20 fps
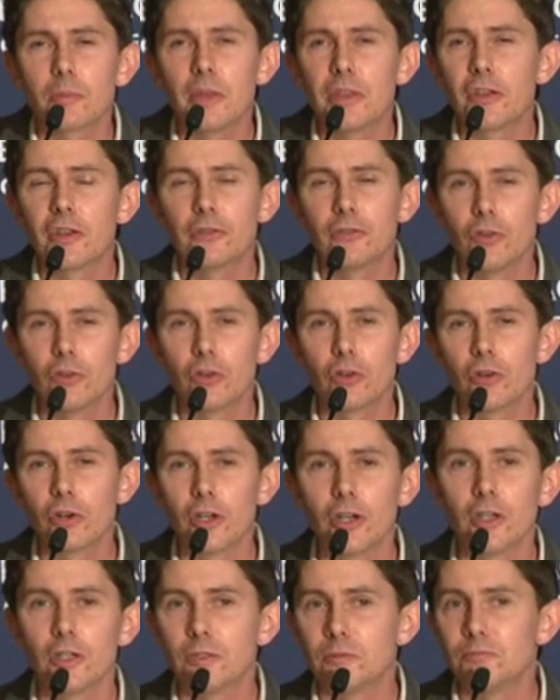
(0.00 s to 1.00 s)
me that if you're
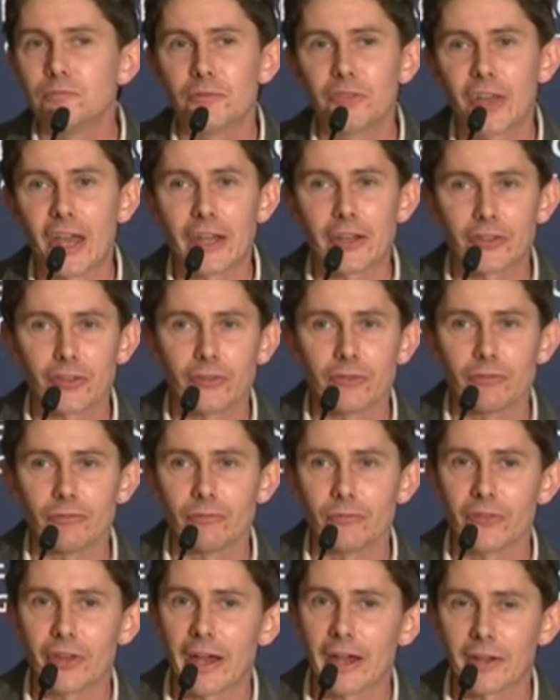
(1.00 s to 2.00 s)
a
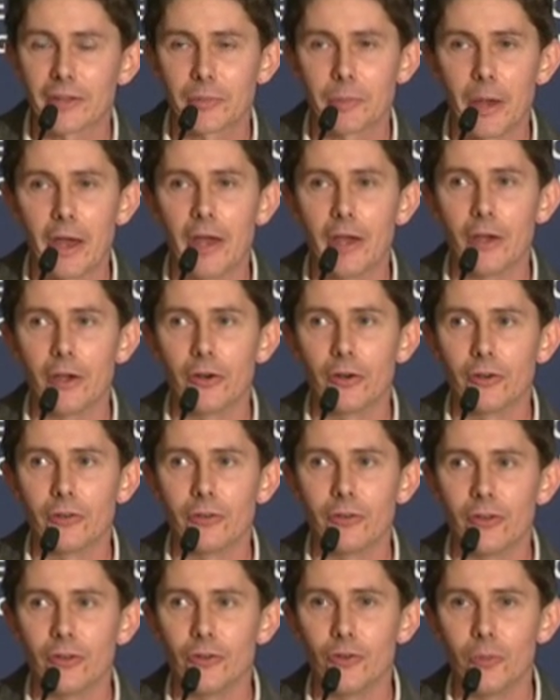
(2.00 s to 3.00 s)
Texan taxpayer
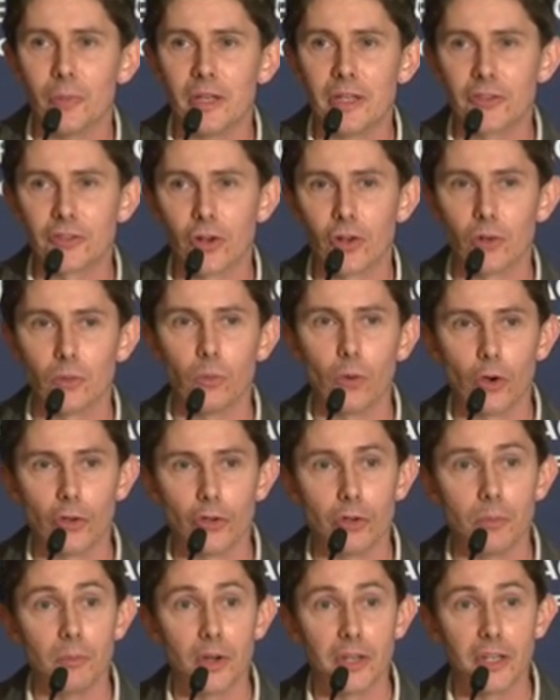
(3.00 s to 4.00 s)
and you're being told what
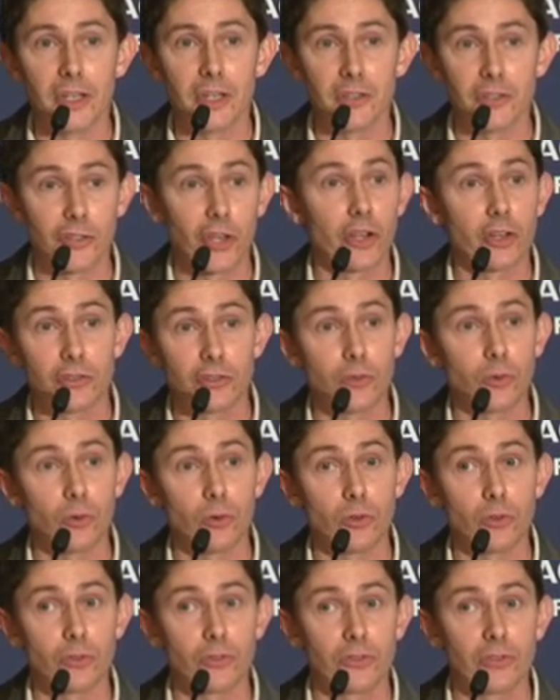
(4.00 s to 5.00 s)
your money is going
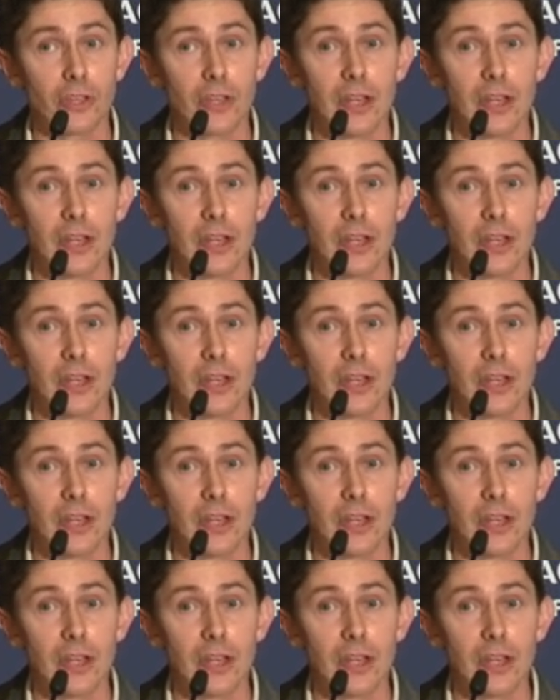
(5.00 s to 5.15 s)
towards,